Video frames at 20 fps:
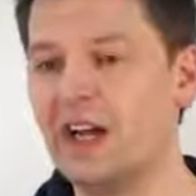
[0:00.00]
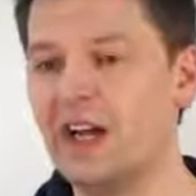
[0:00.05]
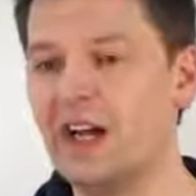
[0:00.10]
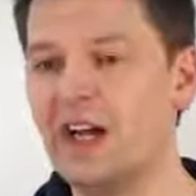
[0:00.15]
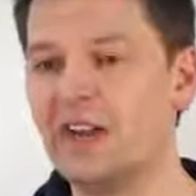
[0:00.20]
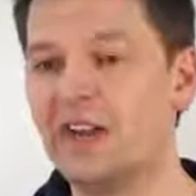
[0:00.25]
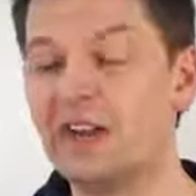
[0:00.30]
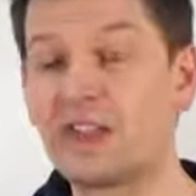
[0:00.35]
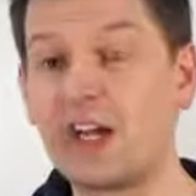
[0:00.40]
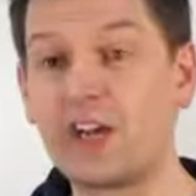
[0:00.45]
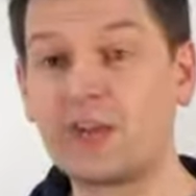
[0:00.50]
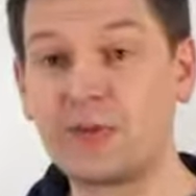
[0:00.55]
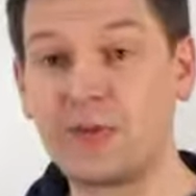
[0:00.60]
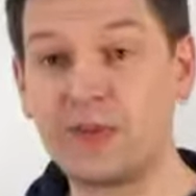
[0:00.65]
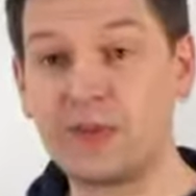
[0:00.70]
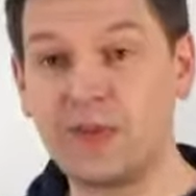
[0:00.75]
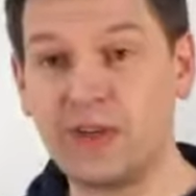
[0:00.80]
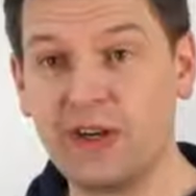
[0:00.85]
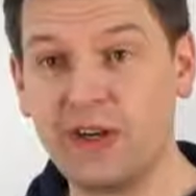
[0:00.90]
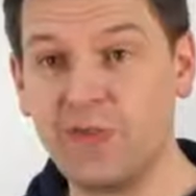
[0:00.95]
Uh, the Sales
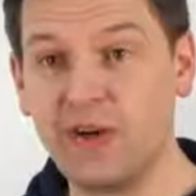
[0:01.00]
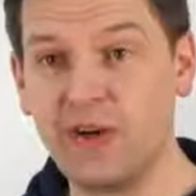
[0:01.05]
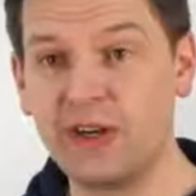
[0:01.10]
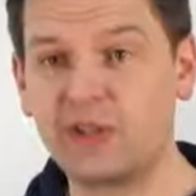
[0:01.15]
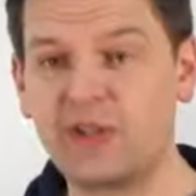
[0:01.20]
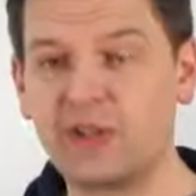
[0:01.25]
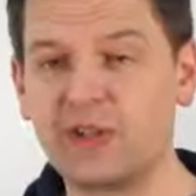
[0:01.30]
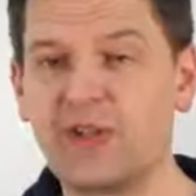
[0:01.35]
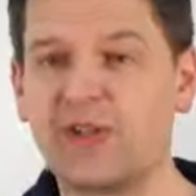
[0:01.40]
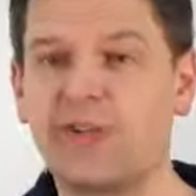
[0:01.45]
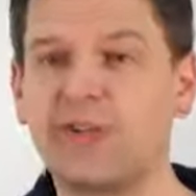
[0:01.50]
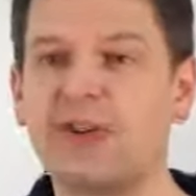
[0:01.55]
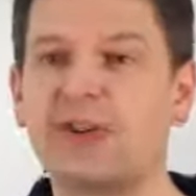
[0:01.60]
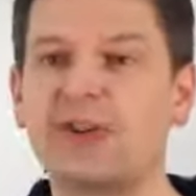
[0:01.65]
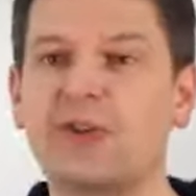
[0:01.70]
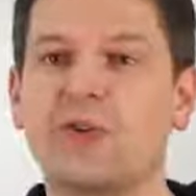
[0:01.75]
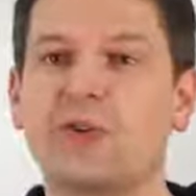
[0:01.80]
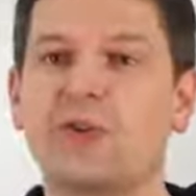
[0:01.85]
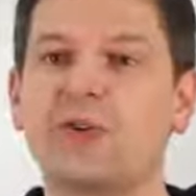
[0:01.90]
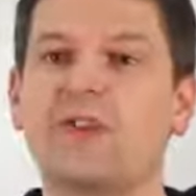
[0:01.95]
Enriched was the
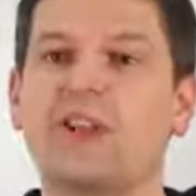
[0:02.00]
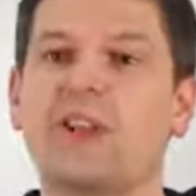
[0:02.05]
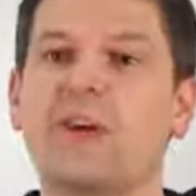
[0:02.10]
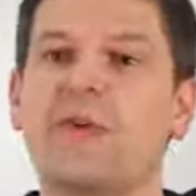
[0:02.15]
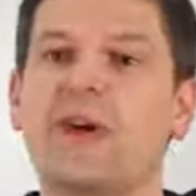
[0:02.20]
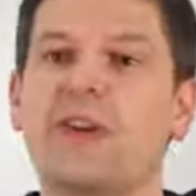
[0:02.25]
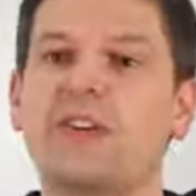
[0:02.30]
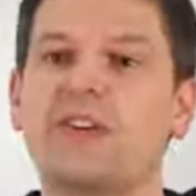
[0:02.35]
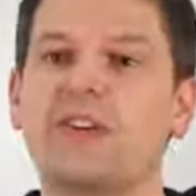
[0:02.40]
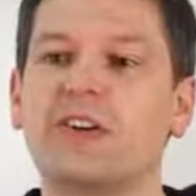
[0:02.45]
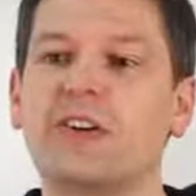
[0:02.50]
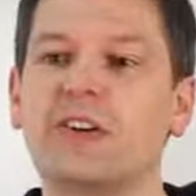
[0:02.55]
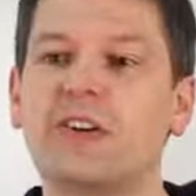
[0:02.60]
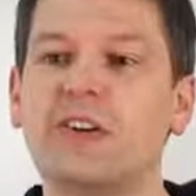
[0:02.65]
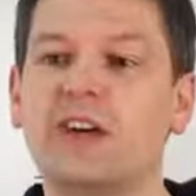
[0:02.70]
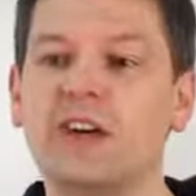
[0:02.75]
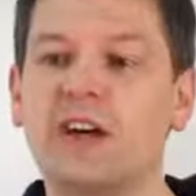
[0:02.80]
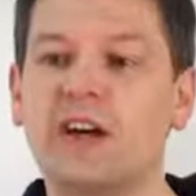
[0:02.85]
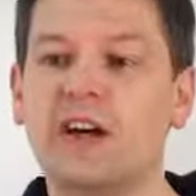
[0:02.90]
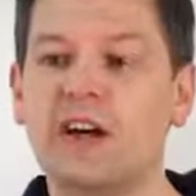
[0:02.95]
first course that I went on
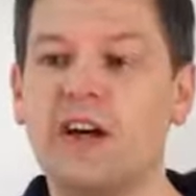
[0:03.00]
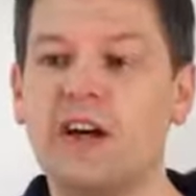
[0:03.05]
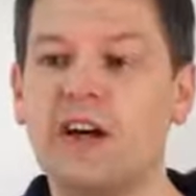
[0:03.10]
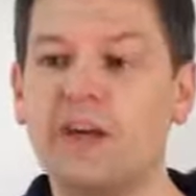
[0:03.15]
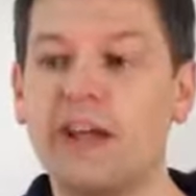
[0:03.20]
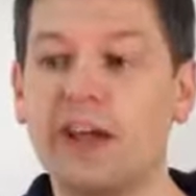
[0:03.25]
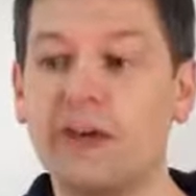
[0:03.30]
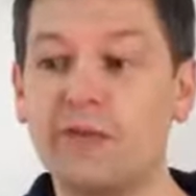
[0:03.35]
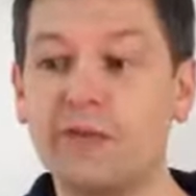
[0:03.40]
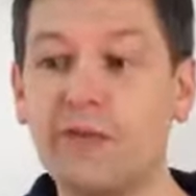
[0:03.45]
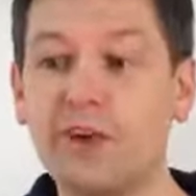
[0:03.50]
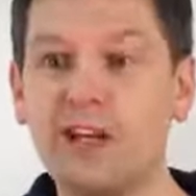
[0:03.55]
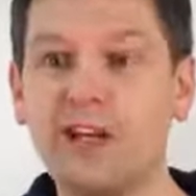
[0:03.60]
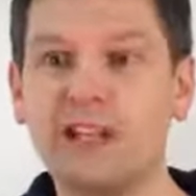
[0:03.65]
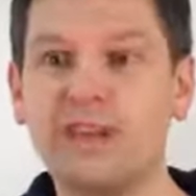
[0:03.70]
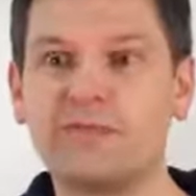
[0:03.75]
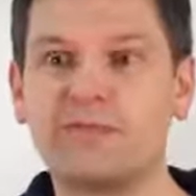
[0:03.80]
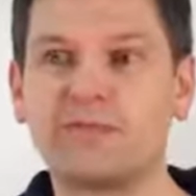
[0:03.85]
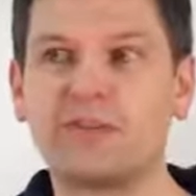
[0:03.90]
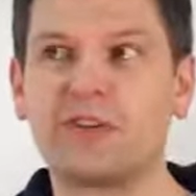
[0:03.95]
and that
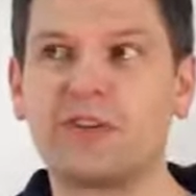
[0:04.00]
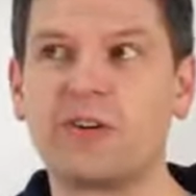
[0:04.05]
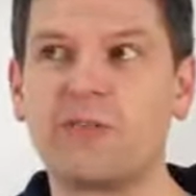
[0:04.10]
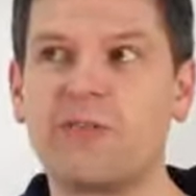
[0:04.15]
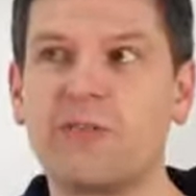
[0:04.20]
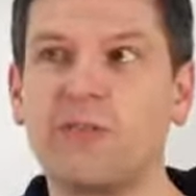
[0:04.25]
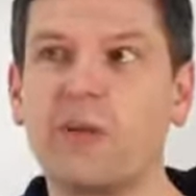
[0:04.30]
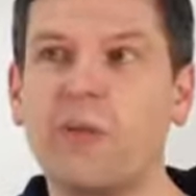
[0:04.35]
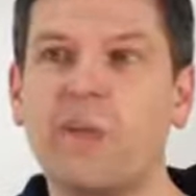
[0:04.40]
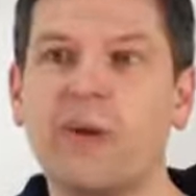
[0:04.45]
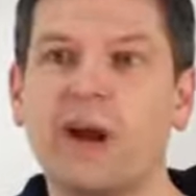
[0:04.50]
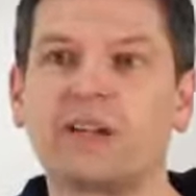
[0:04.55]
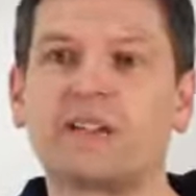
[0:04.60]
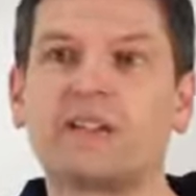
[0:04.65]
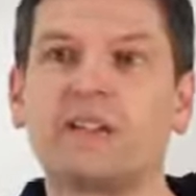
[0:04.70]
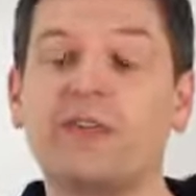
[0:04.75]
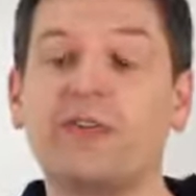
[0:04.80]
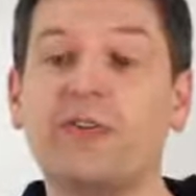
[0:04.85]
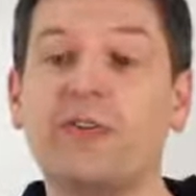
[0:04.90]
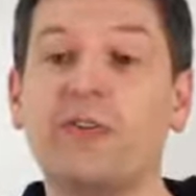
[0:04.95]
really sort of brought back
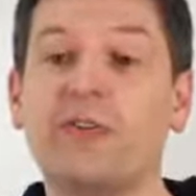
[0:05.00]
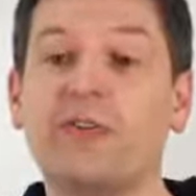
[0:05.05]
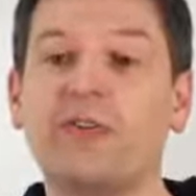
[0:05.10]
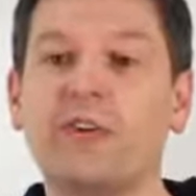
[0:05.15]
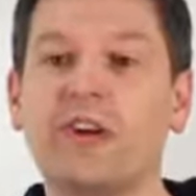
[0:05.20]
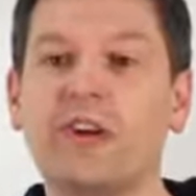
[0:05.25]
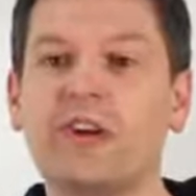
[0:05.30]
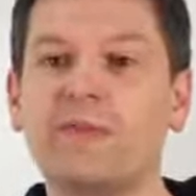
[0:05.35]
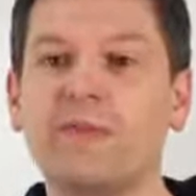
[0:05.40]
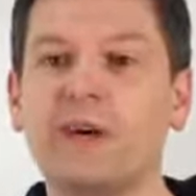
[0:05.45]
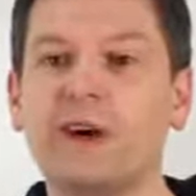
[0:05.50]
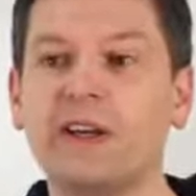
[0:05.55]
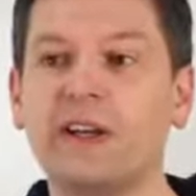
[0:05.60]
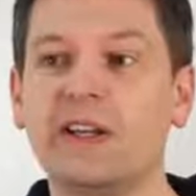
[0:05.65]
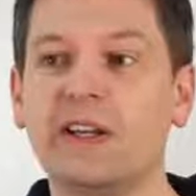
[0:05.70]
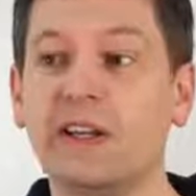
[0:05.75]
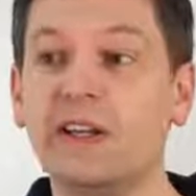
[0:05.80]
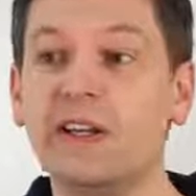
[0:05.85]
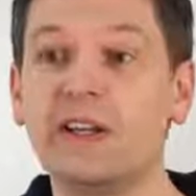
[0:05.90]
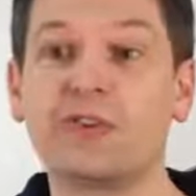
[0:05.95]
to the forefront my
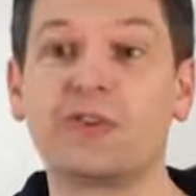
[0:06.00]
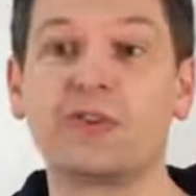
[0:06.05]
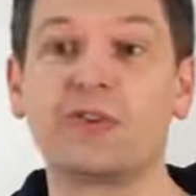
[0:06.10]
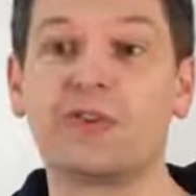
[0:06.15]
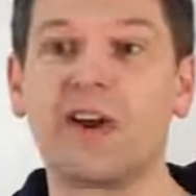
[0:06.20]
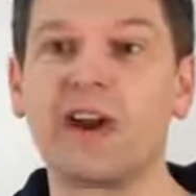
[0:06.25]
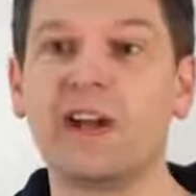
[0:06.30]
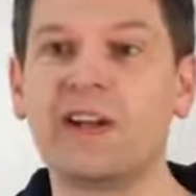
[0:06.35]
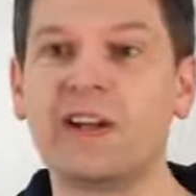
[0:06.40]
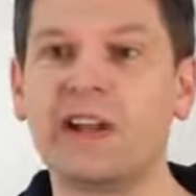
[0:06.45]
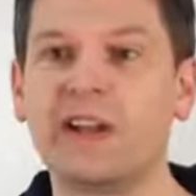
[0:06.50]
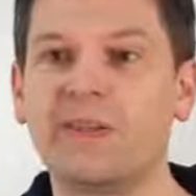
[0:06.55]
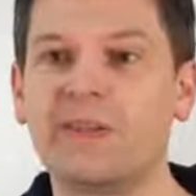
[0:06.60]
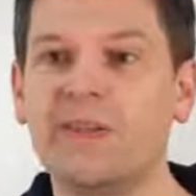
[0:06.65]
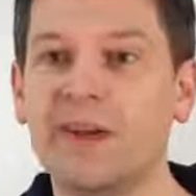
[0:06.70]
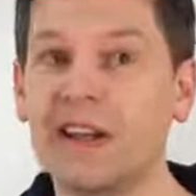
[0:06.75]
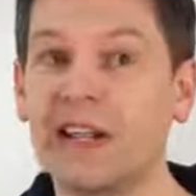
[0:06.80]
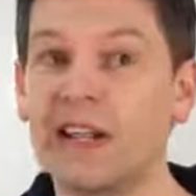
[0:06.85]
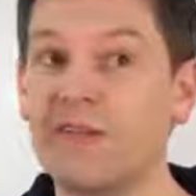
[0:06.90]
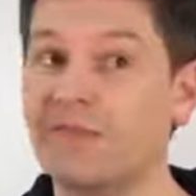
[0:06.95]
initial
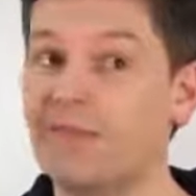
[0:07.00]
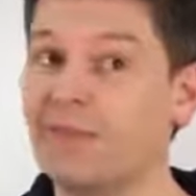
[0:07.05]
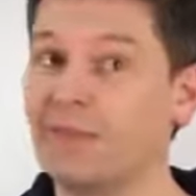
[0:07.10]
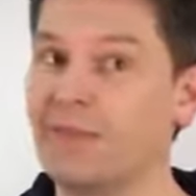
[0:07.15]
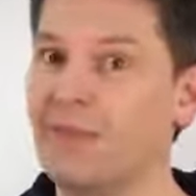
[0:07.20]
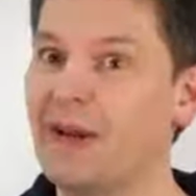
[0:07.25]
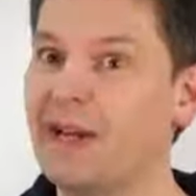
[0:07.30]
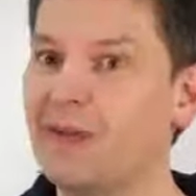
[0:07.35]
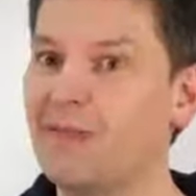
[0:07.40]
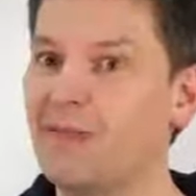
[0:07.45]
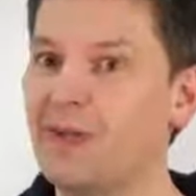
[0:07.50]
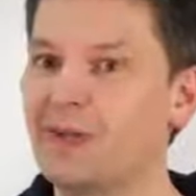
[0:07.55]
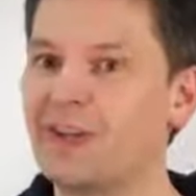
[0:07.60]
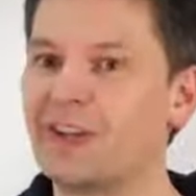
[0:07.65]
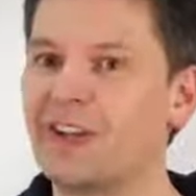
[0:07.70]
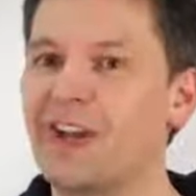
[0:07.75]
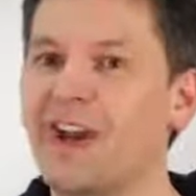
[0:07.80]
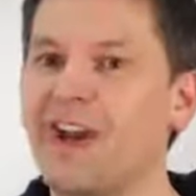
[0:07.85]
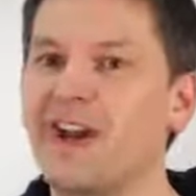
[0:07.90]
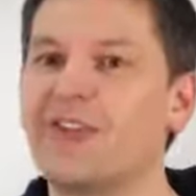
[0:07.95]
training many, many
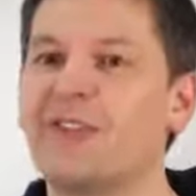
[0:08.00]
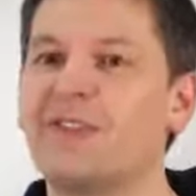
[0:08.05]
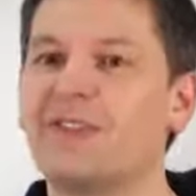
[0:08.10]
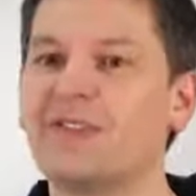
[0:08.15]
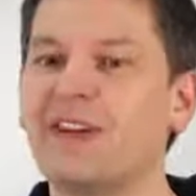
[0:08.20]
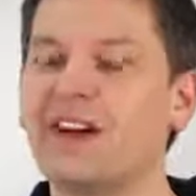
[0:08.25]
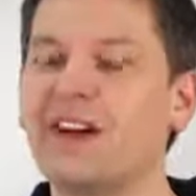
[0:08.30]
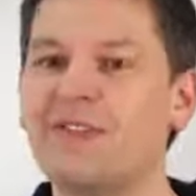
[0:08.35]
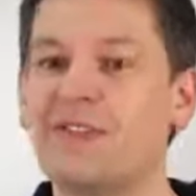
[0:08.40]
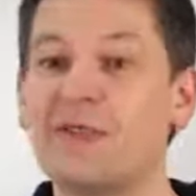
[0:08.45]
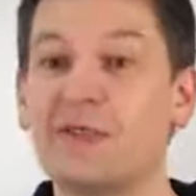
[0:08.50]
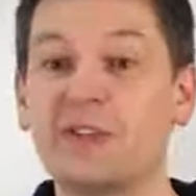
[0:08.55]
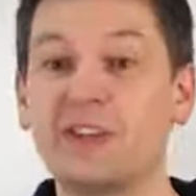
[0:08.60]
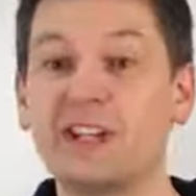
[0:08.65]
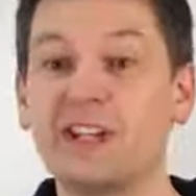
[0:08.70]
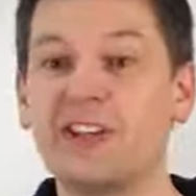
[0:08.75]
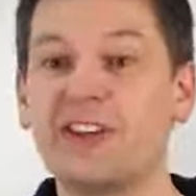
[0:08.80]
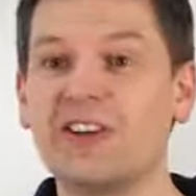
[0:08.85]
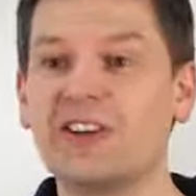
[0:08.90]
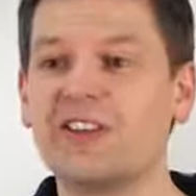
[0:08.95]
moons ago,
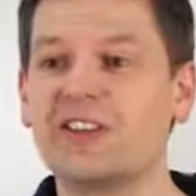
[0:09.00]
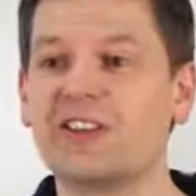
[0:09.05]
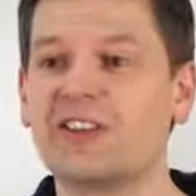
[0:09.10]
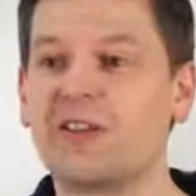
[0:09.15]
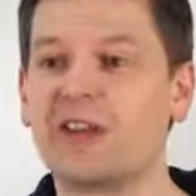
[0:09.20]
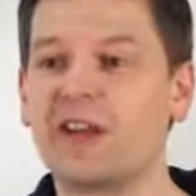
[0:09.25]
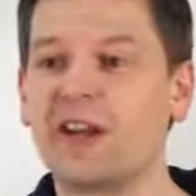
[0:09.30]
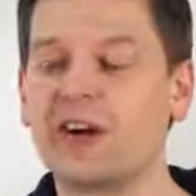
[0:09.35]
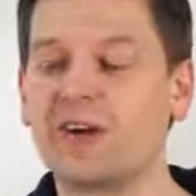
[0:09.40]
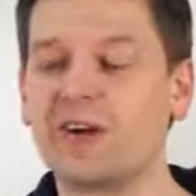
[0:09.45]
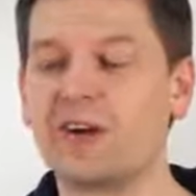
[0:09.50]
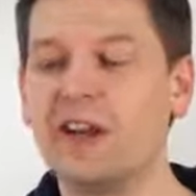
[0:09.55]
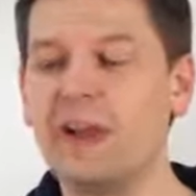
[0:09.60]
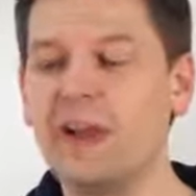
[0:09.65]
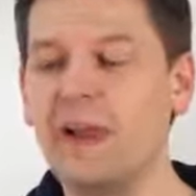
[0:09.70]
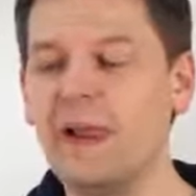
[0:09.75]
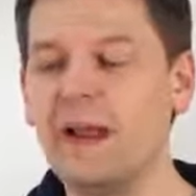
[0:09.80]
14 years or so ago,